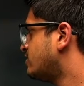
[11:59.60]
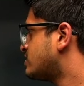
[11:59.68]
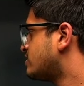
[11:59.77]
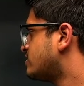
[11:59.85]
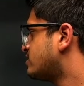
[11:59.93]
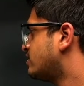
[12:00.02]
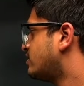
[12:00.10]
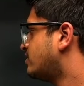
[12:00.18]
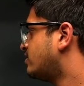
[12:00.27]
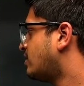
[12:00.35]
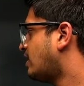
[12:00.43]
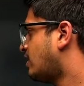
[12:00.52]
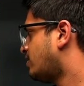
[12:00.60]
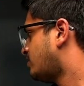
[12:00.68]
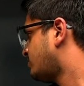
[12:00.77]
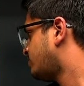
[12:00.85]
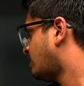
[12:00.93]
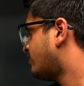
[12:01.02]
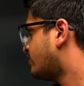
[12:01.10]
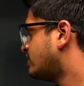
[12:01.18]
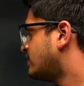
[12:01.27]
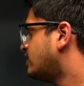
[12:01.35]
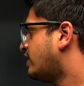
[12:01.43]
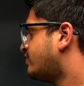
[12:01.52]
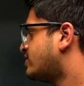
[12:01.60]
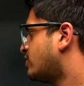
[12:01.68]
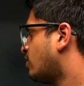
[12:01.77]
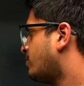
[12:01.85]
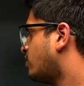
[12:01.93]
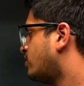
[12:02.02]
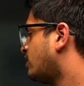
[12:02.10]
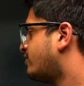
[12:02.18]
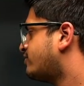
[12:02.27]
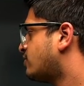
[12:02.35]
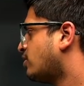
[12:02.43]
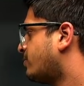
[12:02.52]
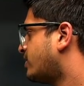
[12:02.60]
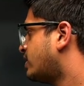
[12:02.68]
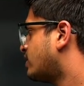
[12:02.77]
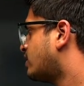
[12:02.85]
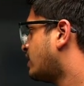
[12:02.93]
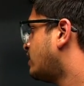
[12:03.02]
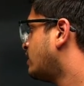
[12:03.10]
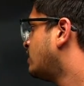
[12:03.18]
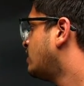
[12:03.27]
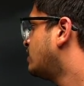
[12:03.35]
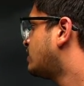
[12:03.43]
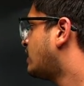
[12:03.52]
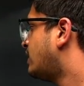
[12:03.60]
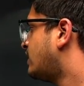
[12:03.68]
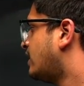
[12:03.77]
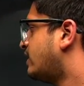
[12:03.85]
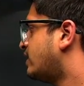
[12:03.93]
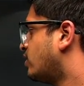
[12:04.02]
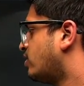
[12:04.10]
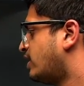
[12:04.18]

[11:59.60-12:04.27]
which is after the left shift operator, right? Then enter your